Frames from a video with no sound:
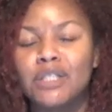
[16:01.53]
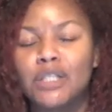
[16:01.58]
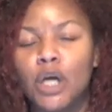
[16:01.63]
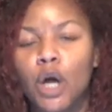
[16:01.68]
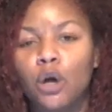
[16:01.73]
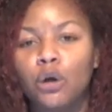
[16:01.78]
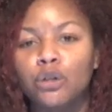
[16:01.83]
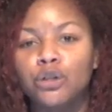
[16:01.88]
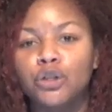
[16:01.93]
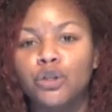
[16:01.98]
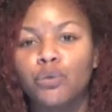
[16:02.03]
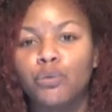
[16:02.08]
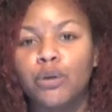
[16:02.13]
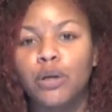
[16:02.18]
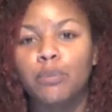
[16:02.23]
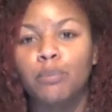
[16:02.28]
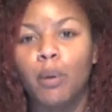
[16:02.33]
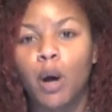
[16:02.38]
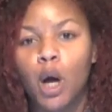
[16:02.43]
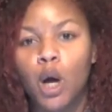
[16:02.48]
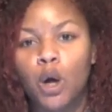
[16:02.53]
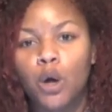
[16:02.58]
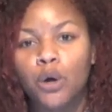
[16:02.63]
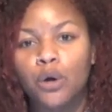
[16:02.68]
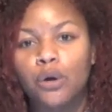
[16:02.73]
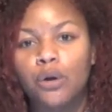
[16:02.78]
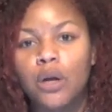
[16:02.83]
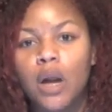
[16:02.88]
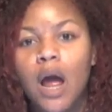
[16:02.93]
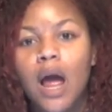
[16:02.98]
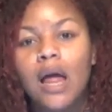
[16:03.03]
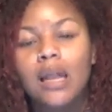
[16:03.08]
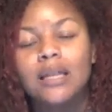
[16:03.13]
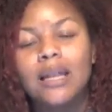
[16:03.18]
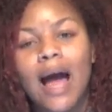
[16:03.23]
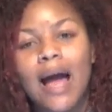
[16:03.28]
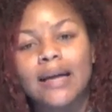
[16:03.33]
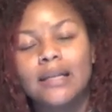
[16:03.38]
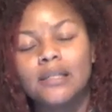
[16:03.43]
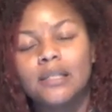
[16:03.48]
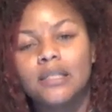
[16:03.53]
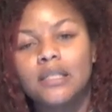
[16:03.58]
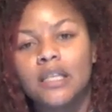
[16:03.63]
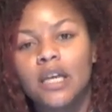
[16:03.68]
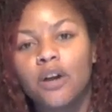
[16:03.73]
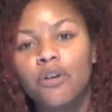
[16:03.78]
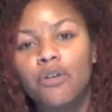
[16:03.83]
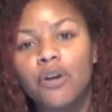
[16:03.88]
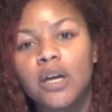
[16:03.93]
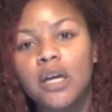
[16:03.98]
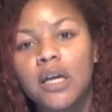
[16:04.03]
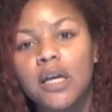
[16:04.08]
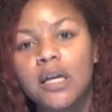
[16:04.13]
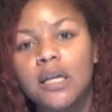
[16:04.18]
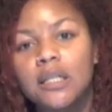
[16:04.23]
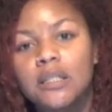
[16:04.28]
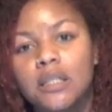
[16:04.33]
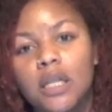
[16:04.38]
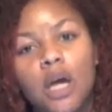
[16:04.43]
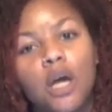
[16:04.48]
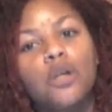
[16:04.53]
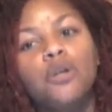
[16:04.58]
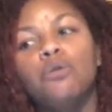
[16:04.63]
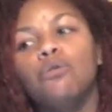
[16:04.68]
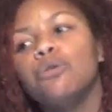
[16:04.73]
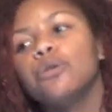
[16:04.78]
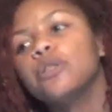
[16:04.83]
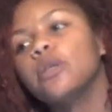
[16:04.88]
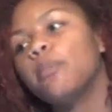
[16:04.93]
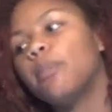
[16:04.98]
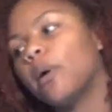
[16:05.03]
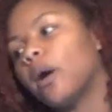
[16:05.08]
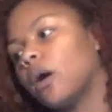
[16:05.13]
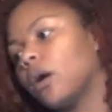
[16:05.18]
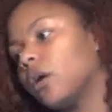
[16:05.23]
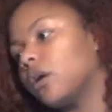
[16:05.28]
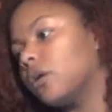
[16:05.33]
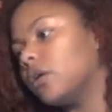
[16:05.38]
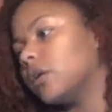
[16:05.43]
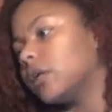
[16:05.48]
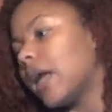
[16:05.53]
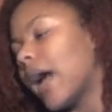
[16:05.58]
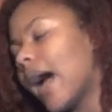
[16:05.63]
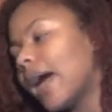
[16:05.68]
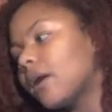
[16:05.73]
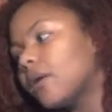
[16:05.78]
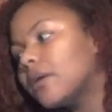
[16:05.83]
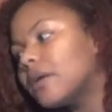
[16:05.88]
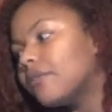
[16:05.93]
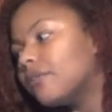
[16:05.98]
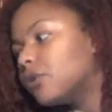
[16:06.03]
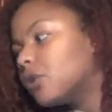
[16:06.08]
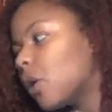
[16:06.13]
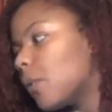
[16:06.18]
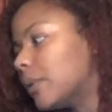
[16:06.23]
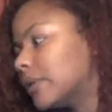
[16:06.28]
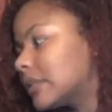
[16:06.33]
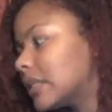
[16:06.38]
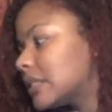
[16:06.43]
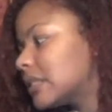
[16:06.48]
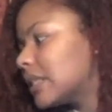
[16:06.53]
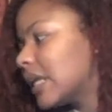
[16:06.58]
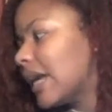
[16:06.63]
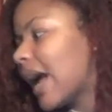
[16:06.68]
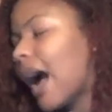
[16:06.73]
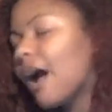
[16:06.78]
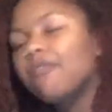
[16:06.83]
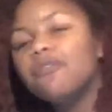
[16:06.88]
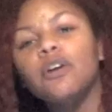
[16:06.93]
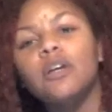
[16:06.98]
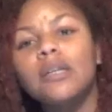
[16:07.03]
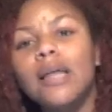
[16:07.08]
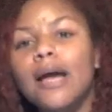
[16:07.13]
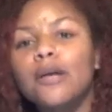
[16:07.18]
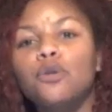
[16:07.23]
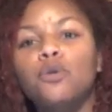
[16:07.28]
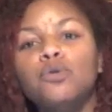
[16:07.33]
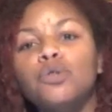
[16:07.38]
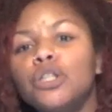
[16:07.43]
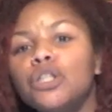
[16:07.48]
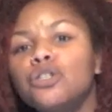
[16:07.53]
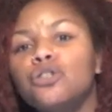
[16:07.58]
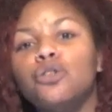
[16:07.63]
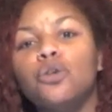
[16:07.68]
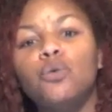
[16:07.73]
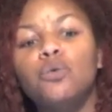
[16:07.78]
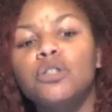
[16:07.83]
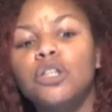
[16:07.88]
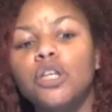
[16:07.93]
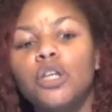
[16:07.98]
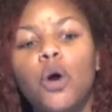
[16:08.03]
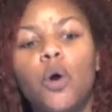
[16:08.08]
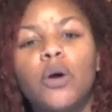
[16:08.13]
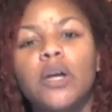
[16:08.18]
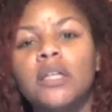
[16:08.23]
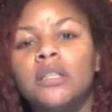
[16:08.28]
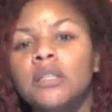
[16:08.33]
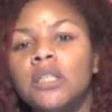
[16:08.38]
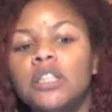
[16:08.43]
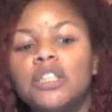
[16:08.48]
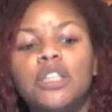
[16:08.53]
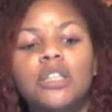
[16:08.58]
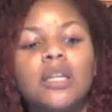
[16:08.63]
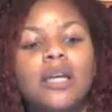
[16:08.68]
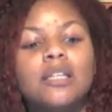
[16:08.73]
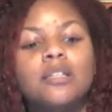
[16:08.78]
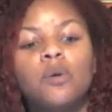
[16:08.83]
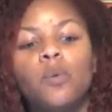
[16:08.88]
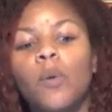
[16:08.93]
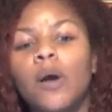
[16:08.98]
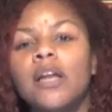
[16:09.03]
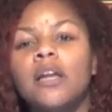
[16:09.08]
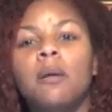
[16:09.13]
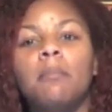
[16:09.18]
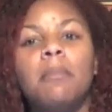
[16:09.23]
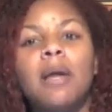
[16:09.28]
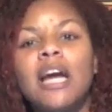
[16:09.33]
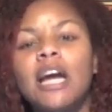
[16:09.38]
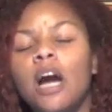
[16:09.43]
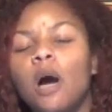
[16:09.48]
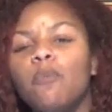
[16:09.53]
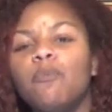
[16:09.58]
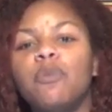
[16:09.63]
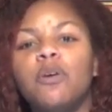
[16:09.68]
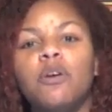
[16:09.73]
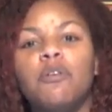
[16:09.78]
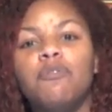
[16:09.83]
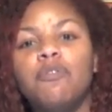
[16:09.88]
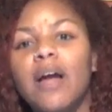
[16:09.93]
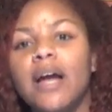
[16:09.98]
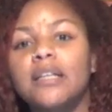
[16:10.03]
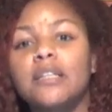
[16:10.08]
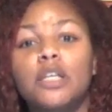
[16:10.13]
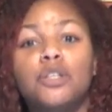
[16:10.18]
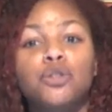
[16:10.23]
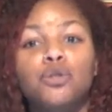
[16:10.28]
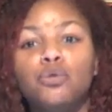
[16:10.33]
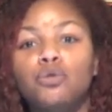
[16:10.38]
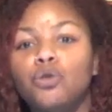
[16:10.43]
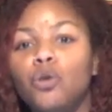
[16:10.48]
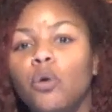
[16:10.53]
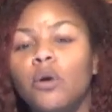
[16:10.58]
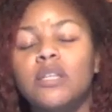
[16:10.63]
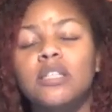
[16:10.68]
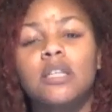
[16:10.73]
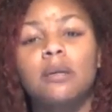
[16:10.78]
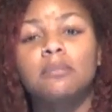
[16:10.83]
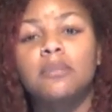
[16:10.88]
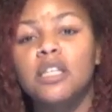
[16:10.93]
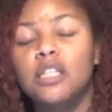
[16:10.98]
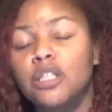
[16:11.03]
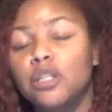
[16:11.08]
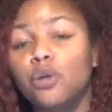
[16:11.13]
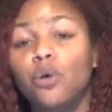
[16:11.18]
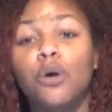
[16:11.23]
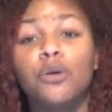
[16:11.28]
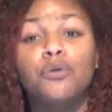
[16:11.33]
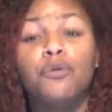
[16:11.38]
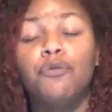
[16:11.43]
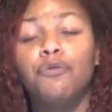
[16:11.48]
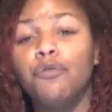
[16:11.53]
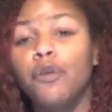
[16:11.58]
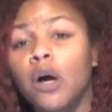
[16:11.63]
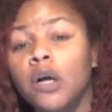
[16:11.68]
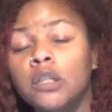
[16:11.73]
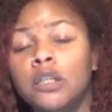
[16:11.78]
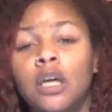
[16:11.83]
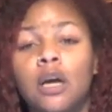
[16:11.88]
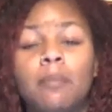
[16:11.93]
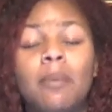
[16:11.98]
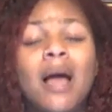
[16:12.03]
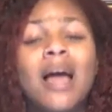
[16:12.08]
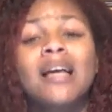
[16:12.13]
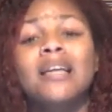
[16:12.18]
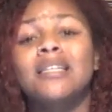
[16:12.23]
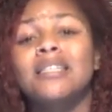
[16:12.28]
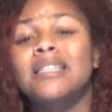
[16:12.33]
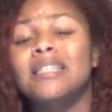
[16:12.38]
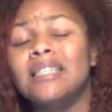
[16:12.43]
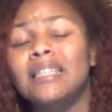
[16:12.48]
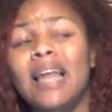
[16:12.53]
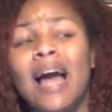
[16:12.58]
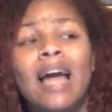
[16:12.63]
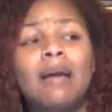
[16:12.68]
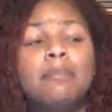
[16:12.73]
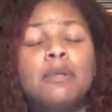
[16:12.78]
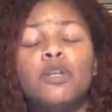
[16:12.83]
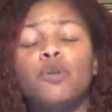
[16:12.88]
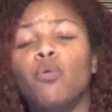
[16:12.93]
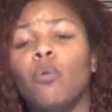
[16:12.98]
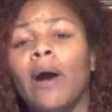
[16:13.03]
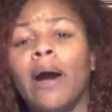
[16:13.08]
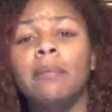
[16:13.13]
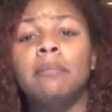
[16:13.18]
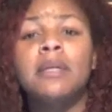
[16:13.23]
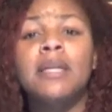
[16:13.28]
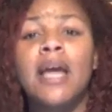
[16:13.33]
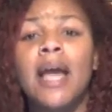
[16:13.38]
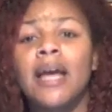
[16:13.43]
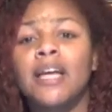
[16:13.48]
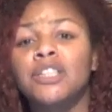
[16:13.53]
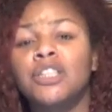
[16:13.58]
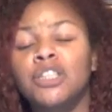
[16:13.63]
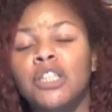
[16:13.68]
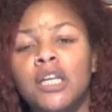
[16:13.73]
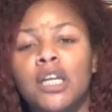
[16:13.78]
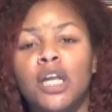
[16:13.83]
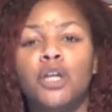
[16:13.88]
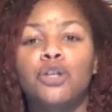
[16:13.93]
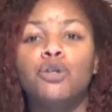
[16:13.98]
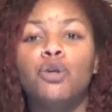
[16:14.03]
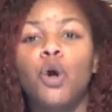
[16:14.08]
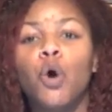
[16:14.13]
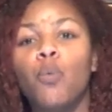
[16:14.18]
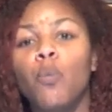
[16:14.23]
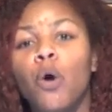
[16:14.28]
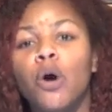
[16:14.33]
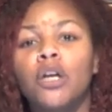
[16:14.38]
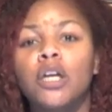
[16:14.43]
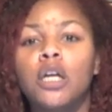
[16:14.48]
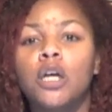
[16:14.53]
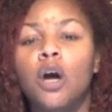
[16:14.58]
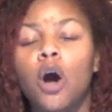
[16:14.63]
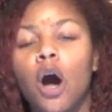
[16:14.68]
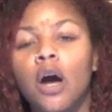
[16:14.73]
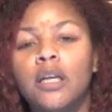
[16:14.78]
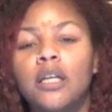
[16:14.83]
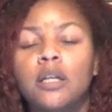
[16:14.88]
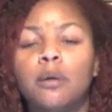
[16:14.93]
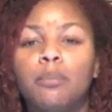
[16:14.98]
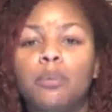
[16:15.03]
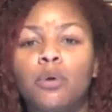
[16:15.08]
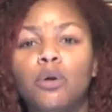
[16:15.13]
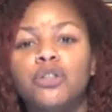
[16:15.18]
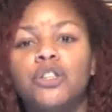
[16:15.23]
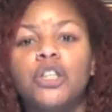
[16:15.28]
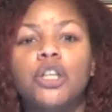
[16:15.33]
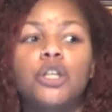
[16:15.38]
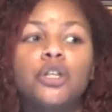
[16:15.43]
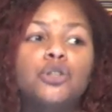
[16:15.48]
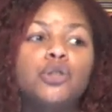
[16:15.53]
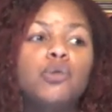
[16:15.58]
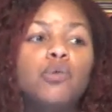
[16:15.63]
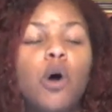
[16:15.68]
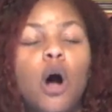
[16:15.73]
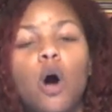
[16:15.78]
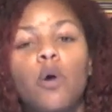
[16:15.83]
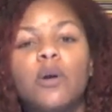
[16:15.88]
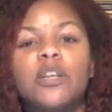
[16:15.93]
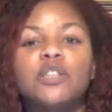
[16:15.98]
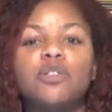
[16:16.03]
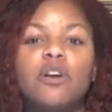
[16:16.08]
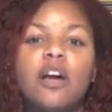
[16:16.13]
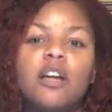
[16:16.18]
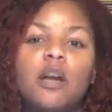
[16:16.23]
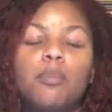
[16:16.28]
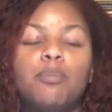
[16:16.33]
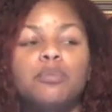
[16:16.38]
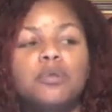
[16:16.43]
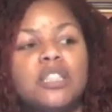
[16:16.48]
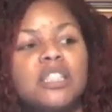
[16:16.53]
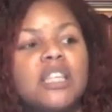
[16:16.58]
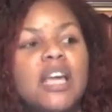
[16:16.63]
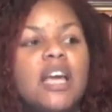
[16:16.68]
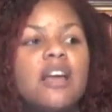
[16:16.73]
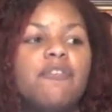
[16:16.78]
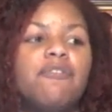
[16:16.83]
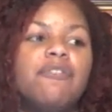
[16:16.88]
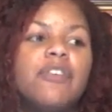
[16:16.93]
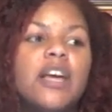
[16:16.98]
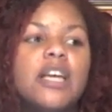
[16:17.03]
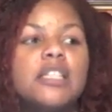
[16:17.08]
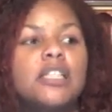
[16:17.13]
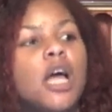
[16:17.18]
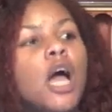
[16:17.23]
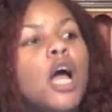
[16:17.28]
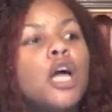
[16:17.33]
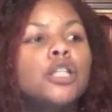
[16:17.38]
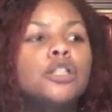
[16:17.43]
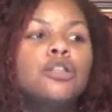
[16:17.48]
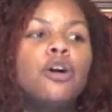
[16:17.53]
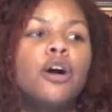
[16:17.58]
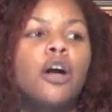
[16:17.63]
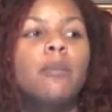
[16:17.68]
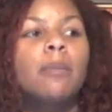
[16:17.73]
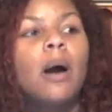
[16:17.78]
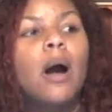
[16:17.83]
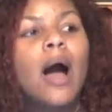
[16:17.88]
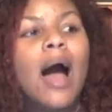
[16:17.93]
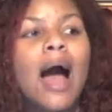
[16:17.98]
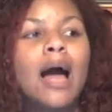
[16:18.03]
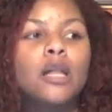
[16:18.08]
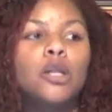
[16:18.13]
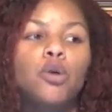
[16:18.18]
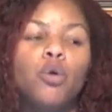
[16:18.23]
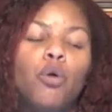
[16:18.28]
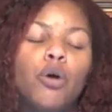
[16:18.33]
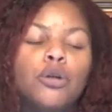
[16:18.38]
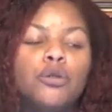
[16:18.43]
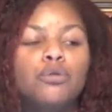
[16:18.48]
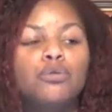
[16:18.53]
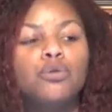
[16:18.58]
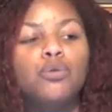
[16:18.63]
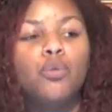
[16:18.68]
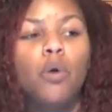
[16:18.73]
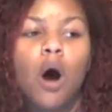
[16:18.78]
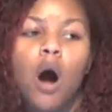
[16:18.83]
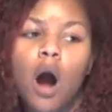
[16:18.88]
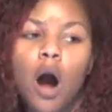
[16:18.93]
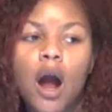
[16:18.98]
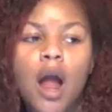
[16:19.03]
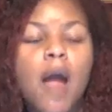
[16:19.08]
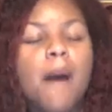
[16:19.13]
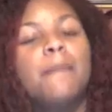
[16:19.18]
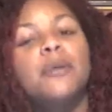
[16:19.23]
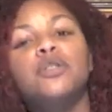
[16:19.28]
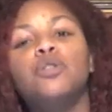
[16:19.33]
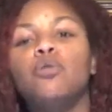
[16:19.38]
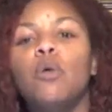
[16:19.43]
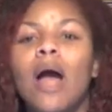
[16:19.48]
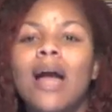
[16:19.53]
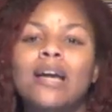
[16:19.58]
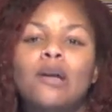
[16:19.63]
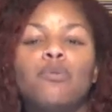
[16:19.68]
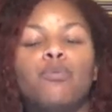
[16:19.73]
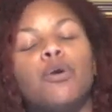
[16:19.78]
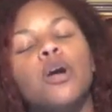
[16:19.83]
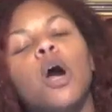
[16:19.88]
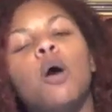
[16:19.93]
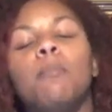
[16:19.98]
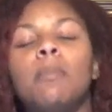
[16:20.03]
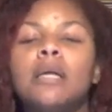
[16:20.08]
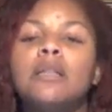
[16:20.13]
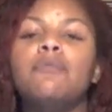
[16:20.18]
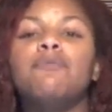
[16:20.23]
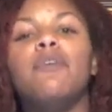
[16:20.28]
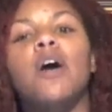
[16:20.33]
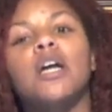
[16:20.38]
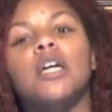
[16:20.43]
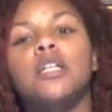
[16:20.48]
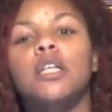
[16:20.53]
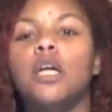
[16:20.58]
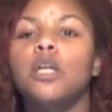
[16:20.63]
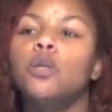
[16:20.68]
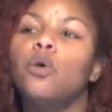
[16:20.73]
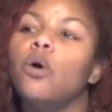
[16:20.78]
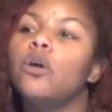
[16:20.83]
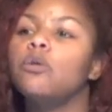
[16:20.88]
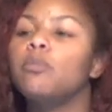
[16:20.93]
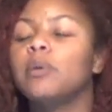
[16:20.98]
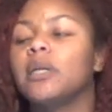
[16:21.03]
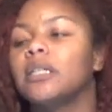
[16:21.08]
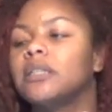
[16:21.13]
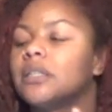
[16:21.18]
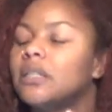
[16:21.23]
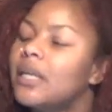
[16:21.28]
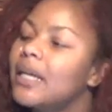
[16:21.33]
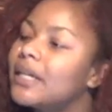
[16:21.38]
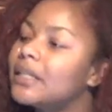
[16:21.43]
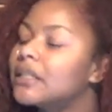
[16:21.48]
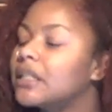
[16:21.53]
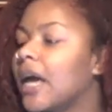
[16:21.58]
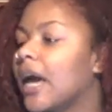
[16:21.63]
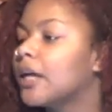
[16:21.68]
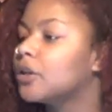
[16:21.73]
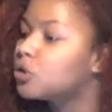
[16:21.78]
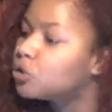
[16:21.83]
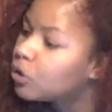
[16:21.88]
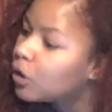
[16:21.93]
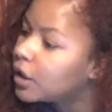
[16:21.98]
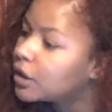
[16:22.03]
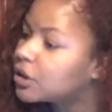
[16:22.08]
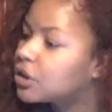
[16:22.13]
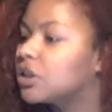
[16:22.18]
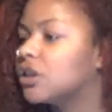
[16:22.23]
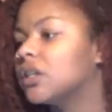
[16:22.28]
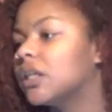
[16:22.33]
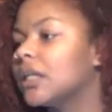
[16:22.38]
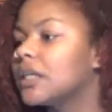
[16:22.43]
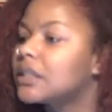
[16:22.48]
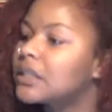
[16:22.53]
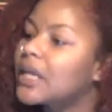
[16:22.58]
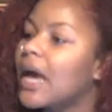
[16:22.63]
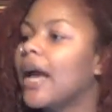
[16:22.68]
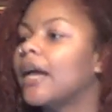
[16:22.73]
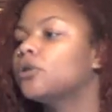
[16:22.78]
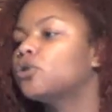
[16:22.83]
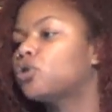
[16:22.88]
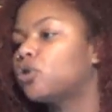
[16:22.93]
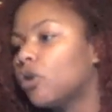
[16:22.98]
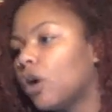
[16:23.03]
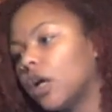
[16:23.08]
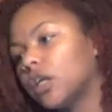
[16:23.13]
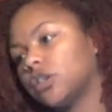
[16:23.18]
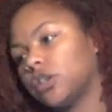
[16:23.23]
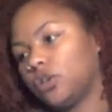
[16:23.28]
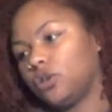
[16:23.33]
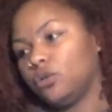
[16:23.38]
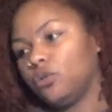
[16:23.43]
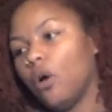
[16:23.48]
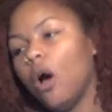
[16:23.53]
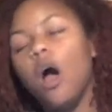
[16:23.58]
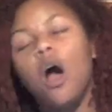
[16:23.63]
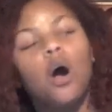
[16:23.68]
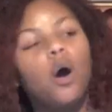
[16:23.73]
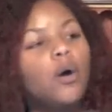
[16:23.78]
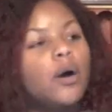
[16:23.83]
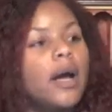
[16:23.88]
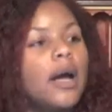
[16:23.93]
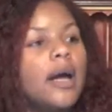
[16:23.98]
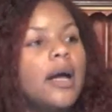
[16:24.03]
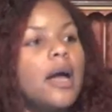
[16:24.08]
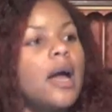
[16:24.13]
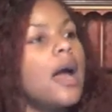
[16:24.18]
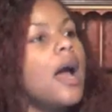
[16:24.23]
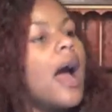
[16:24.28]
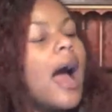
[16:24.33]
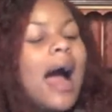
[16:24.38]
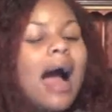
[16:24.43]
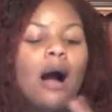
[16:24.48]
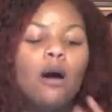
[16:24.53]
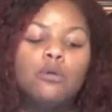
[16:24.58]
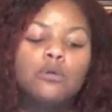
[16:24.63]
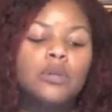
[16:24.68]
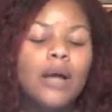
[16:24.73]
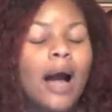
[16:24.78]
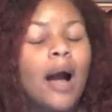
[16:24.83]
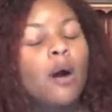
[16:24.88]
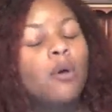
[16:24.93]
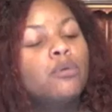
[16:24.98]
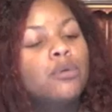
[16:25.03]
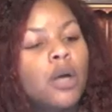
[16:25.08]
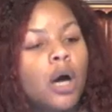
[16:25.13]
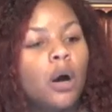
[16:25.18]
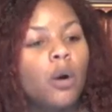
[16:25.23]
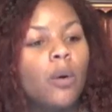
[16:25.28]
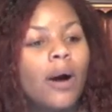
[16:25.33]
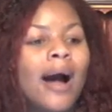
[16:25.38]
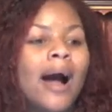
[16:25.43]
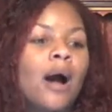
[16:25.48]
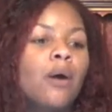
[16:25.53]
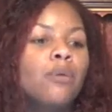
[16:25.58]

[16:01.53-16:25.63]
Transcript: surgery, bird. Like, serious? Use a bird. I don't even know what to say. I feel like you just using your condition as a way to make up for the fact that you doing some disloyal, fucked up, slimy, grimy ass shit, and you don't want to get caught in the bullshit because you always trying to save face, talking about how loyal you are, but you acting real motherfucking unloyal because the niggas can't trust you. The niggas can't trust you. Okay? I don't know.